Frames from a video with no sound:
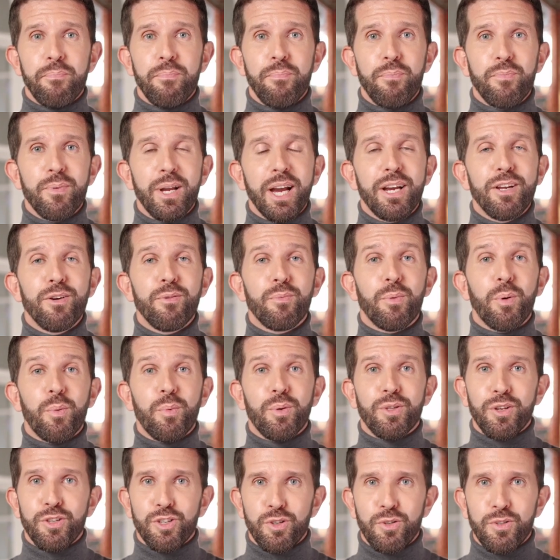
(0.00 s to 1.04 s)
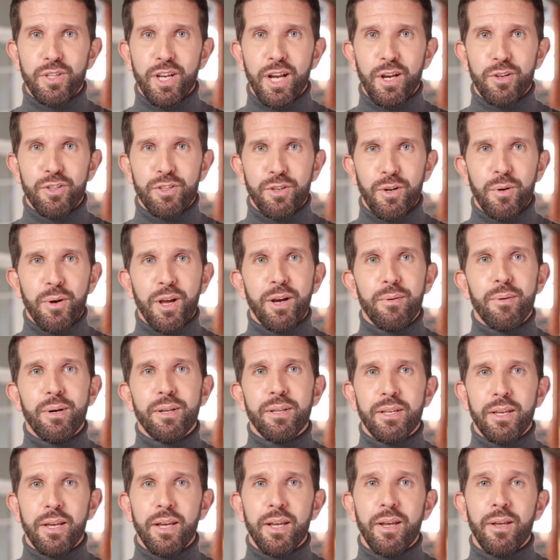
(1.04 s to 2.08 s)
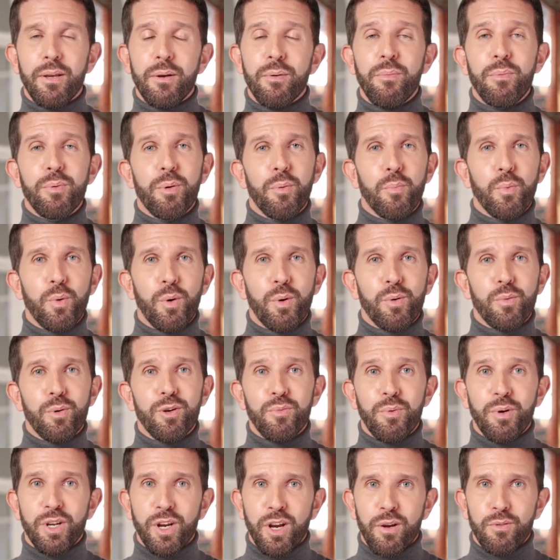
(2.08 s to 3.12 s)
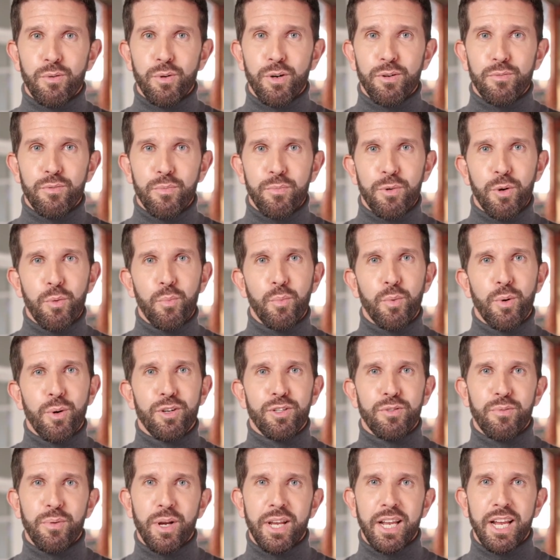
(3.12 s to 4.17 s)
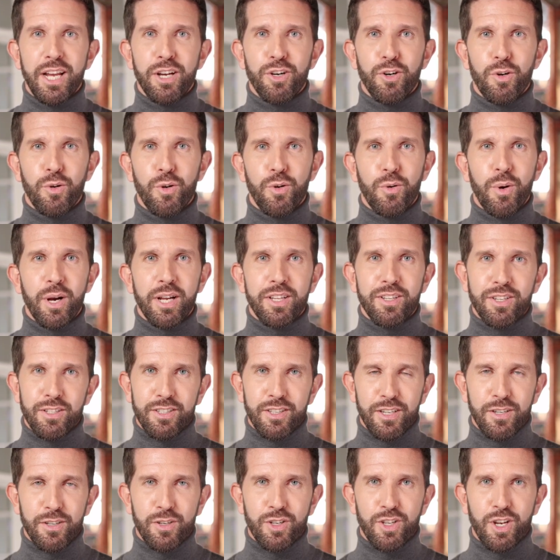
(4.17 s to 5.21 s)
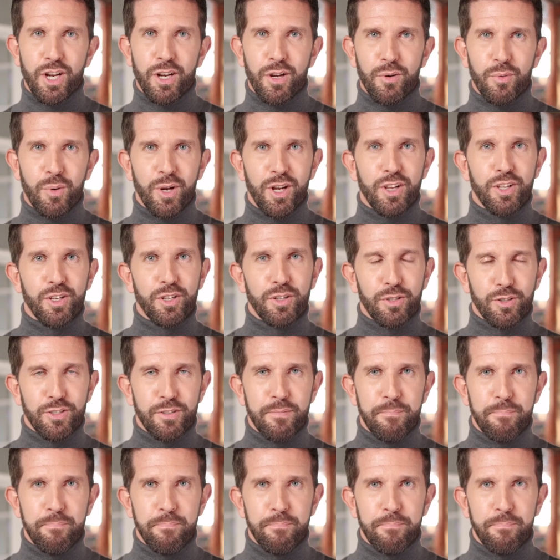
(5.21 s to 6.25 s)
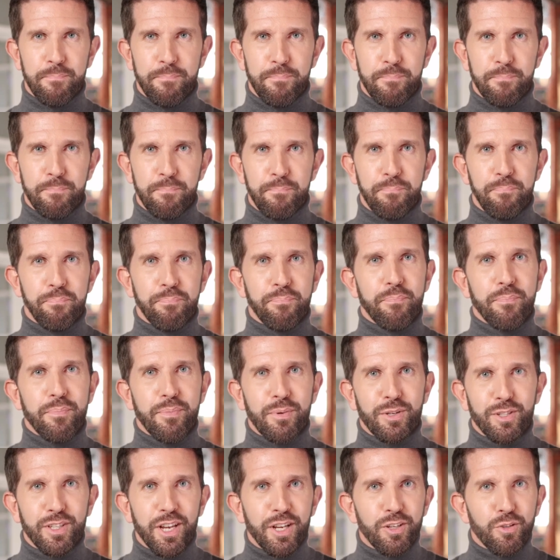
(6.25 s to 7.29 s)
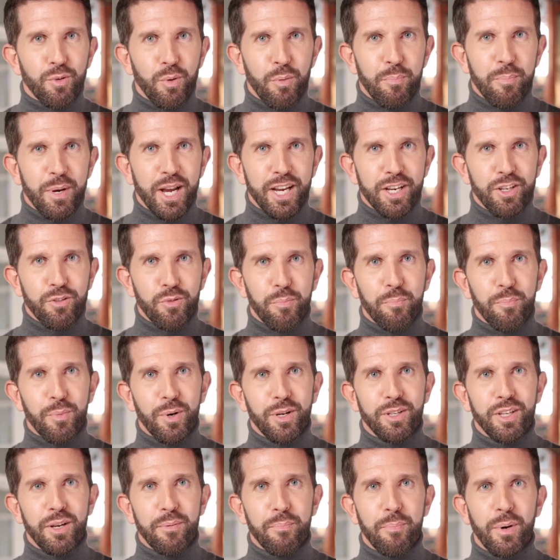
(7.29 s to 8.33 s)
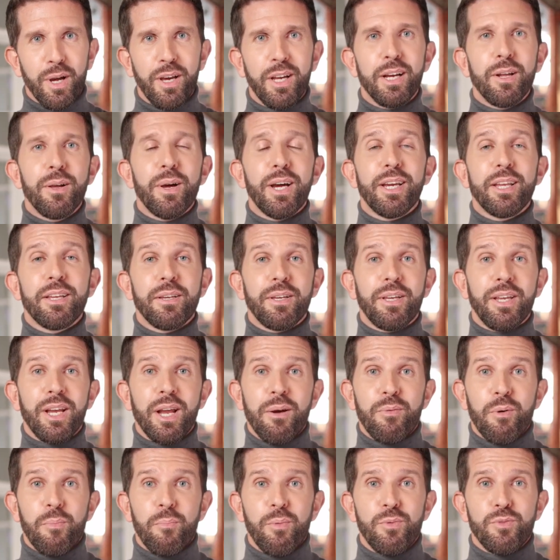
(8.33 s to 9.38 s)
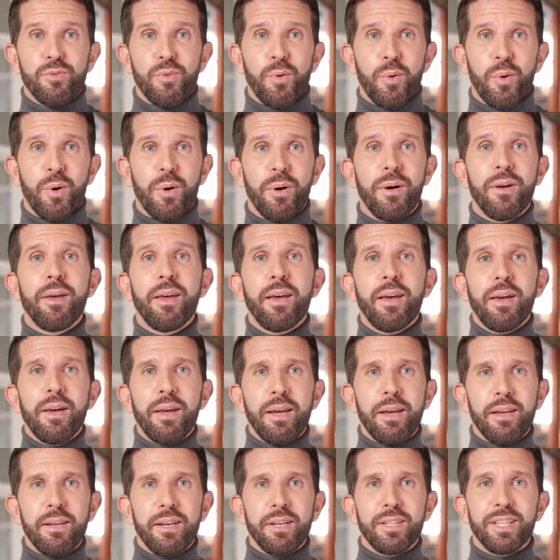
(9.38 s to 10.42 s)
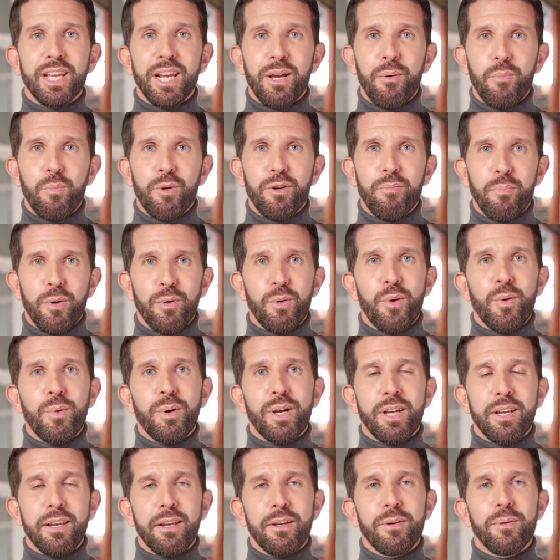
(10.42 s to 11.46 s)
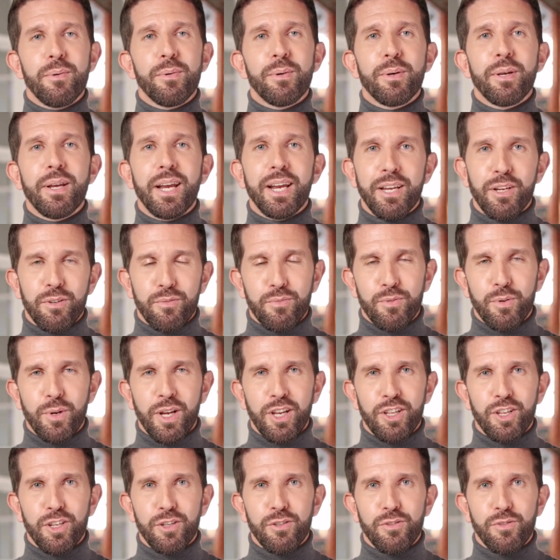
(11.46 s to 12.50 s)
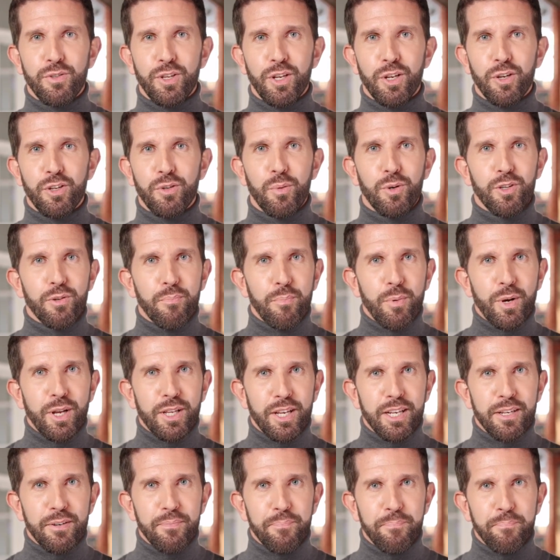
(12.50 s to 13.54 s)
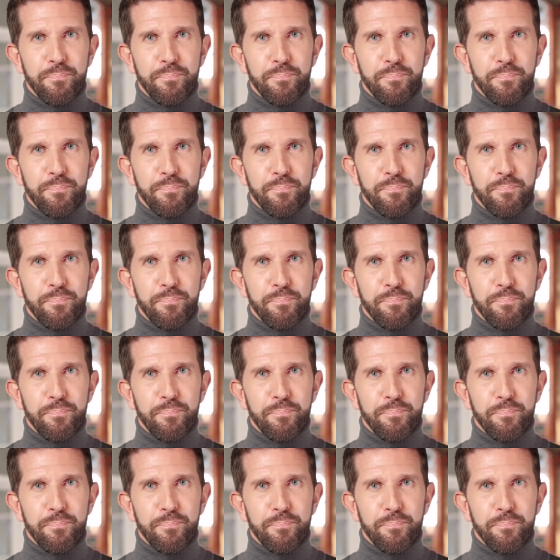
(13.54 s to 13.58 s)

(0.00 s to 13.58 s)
Fast forward to 2011, the world was recovering from the worst financial crisis in generations. Central banks were printing money like never before, debt was ballooning, and inflation fears were spreading.